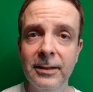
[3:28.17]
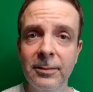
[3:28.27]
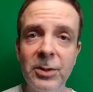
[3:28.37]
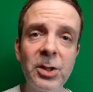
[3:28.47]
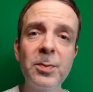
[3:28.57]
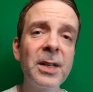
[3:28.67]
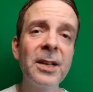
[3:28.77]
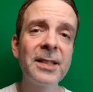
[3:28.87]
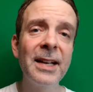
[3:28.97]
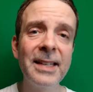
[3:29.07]
But just
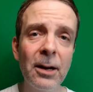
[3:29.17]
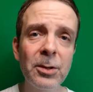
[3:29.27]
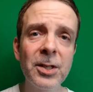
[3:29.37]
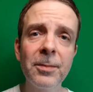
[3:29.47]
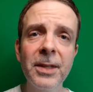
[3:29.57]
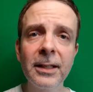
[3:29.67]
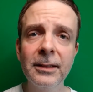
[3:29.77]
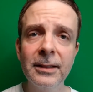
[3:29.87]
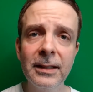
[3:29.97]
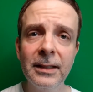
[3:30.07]
because I doubt something
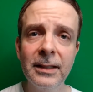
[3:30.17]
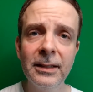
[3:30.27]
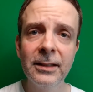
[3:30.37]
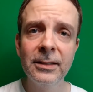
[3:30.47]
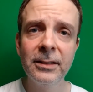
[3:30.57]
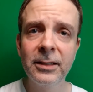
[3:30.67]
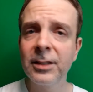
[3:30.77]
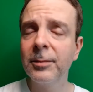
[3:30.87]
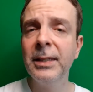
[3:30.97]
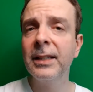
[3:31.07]

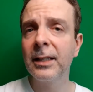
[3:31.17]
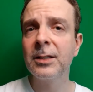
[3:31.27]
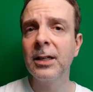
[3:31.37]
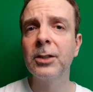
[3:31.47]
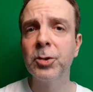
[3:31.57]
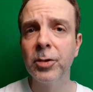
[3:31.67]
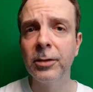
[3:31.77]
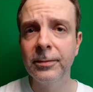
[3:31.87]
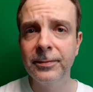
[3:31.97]
doesn't mean that it's not true.